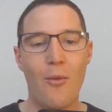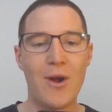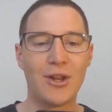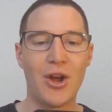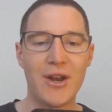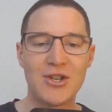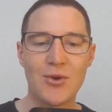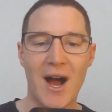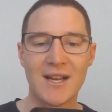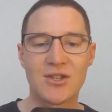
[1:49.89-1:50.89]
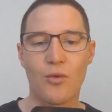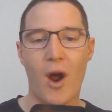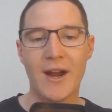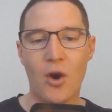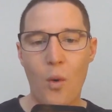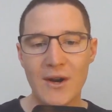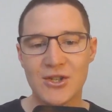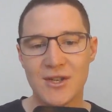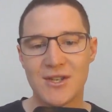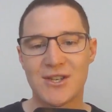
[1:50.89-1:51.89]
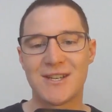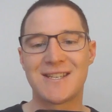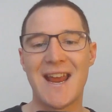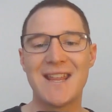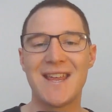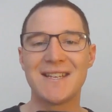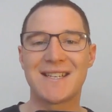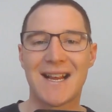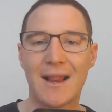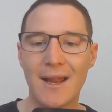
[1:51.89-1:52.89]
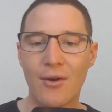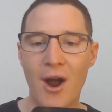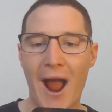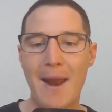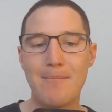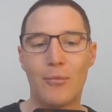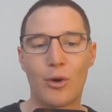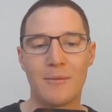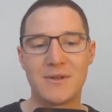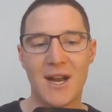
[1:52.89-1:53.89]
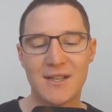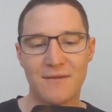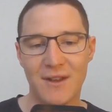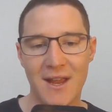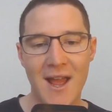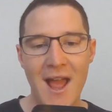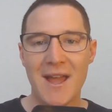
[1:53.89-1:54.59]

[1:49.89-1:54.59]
We're learning to ask the right questions to see things clearer and more objectively.